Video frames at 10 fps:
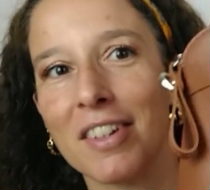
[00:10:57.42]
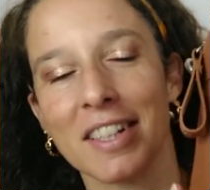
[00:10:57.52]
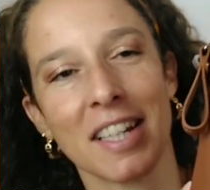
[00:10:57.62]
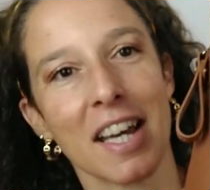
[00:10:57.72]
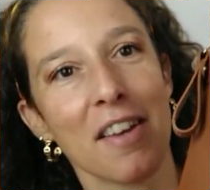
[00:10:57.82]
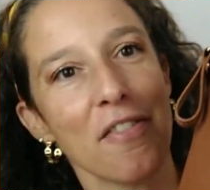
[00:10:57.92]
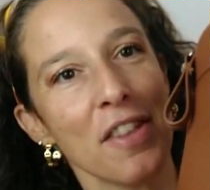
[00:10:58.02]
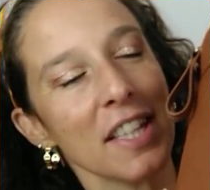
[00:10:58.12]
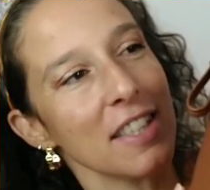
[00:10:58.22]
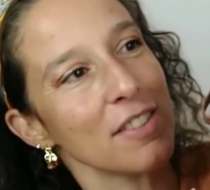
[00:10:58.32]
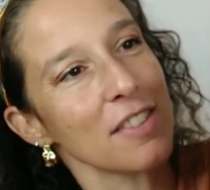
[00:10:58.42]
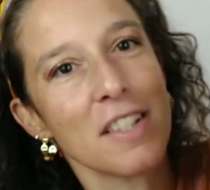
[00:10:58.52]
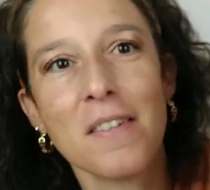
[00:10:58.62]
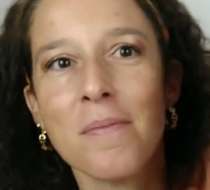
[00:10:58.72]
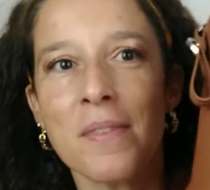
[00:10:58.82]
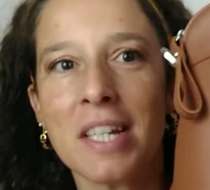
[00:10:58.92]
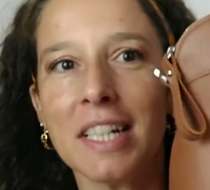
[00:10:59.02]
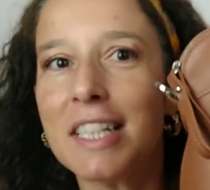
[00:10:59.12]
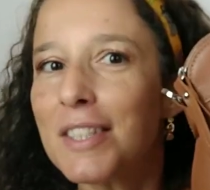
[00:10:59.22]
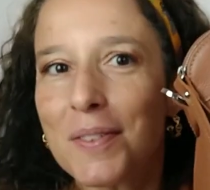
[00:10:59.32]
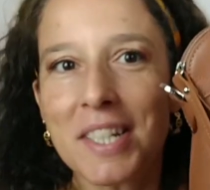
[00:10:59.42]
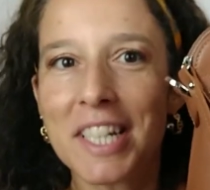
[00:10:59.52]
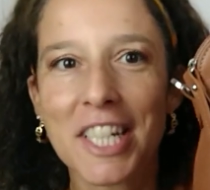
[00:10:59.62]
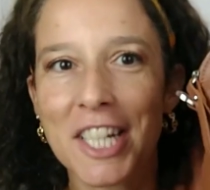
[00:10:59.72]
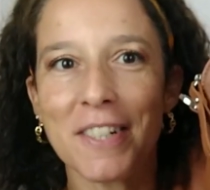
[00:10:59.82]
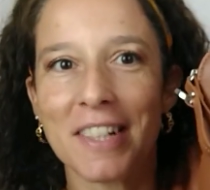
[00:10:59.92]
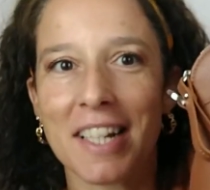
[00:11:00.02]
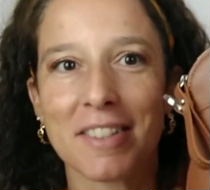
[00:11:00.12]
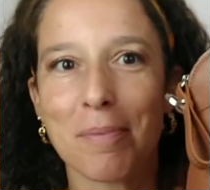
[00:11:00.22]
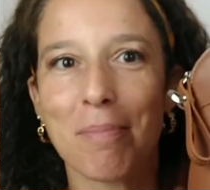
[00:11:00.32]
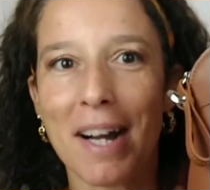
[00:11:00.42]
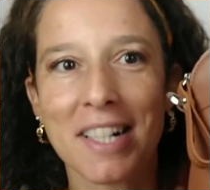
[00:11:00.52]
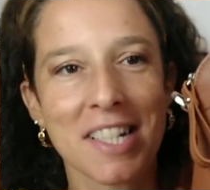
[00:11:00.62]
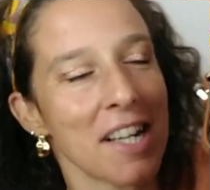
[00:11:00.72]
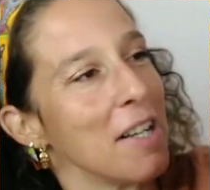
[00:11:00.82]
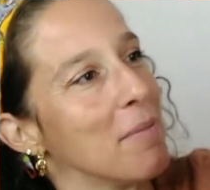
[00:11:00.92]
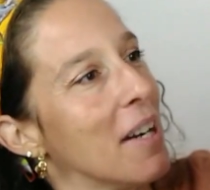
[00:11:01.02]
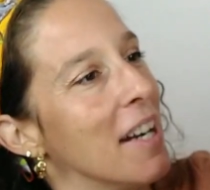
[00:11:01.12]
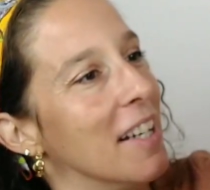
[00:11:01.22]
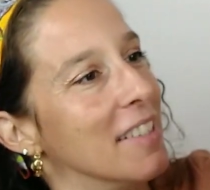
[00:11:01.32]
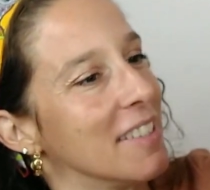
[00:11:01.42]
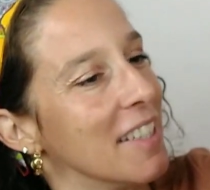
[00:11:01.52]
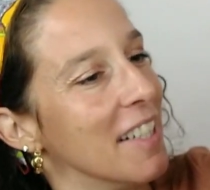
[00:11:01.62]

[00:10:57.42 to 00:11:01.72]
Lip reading: and I think it's really cute as a bag charm, and